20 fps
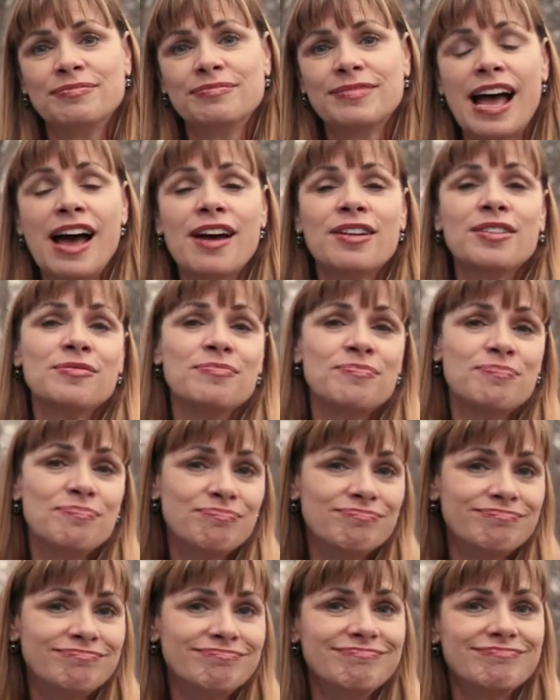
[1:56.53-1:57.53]
how to
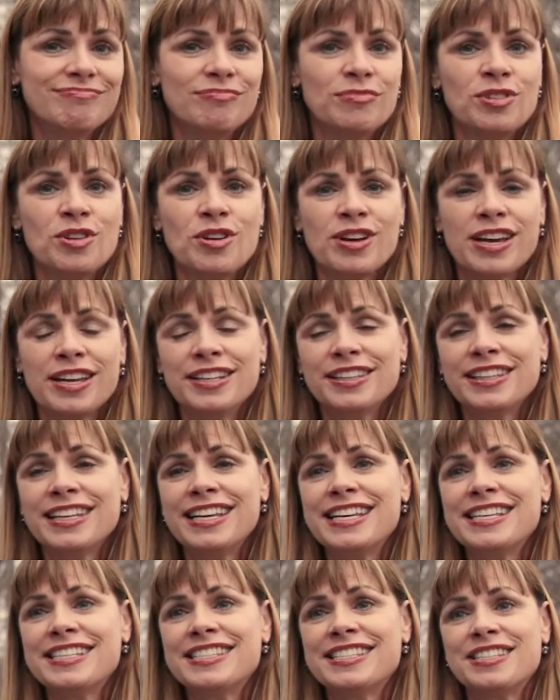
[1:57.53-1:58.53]
look at a
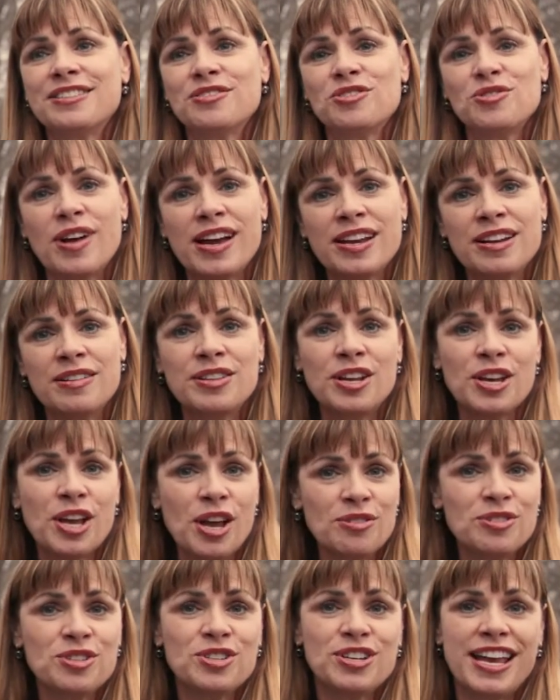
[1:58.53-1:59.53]
lease and try to
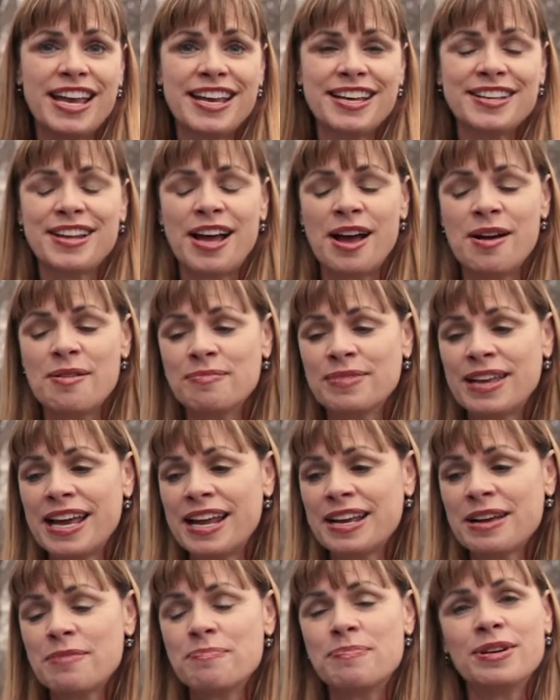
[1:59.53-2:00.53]
negotiate
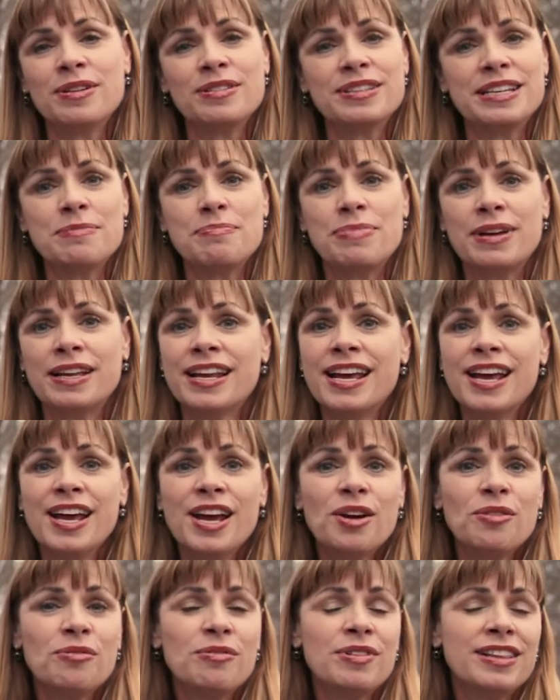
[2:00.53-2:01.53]
getting a building. But
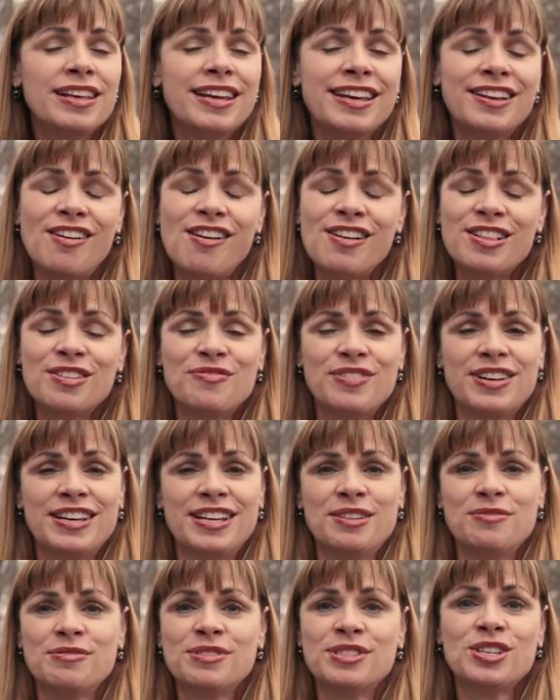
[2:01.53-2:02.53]
really in all of
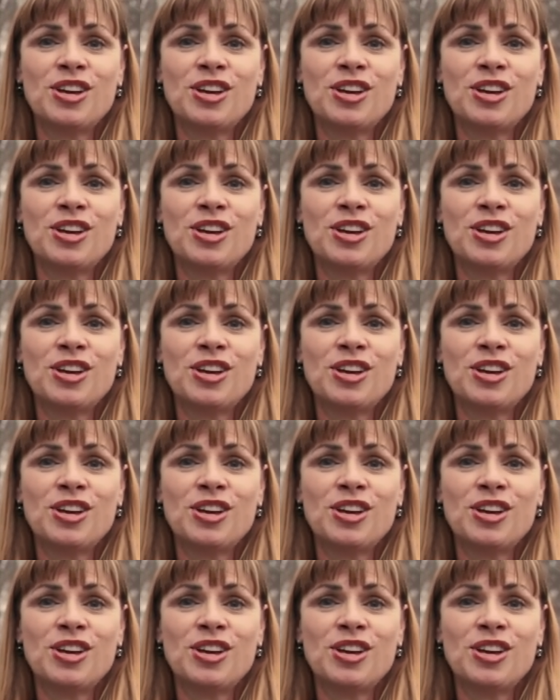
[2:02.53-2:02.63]
it, it was